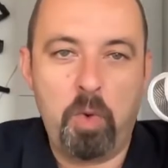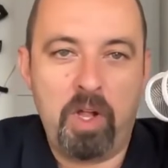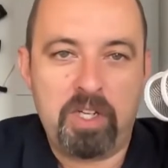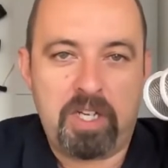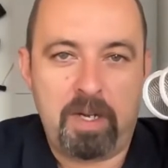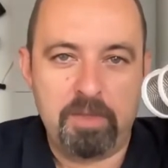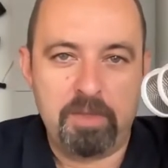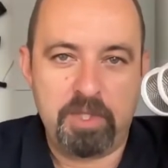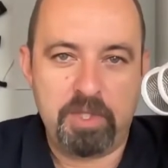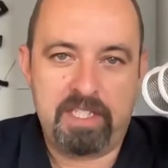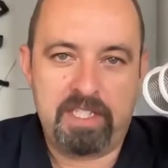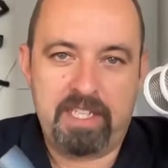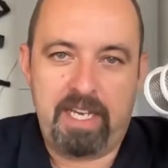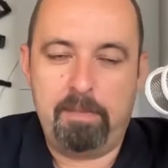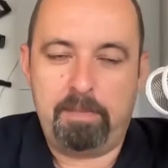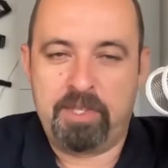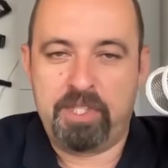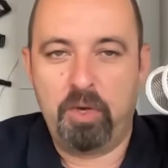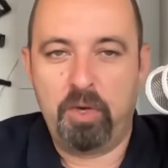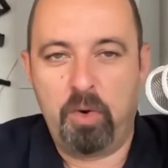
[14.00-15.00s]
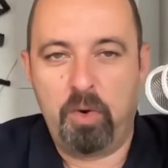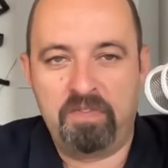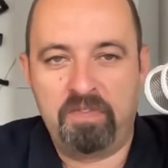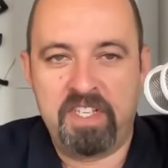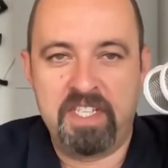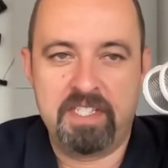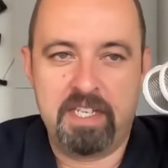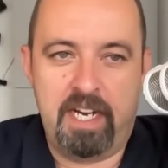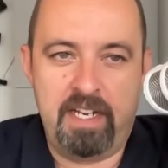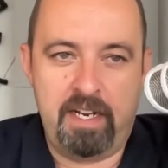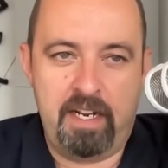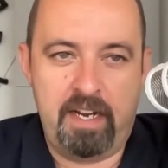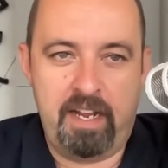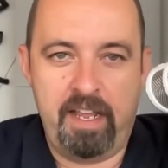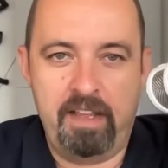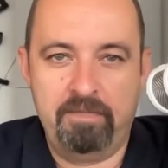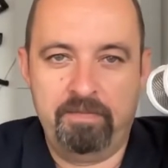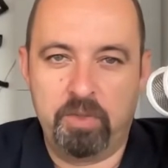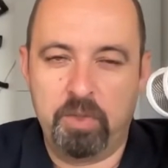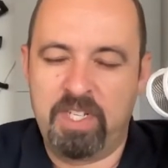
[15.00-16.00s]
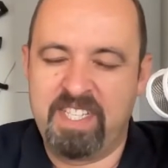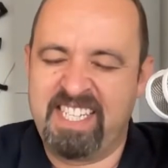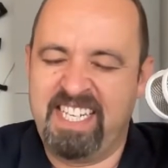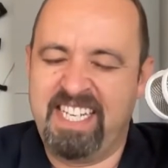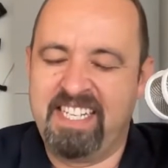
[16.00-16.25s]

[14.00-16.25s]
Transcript: welcome to another episode of Design and Influence.